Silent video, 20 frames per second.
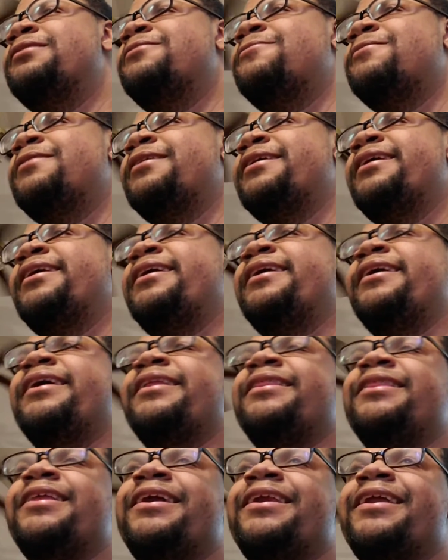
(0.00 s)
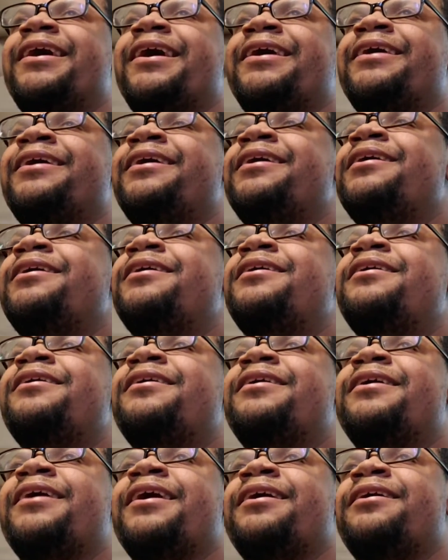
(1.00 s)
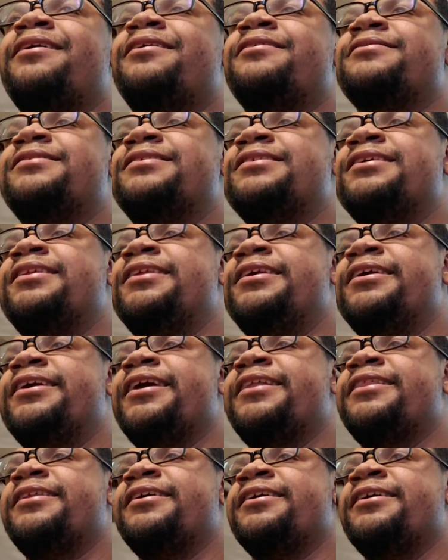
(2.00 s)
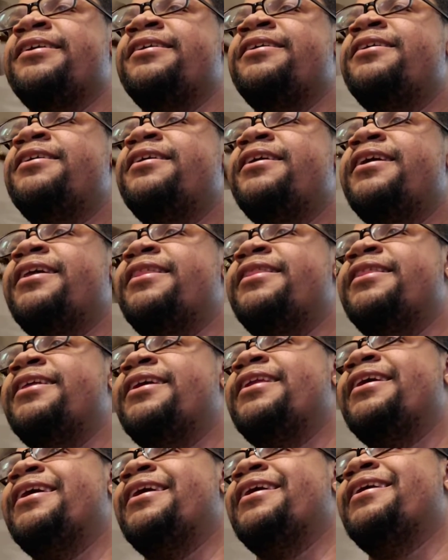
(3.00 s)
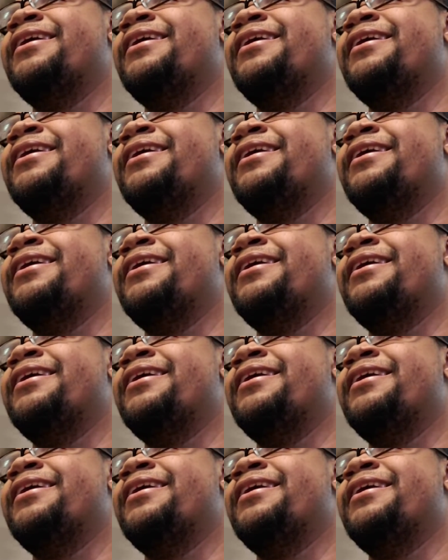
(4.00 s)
way and then I can go see the other, and then I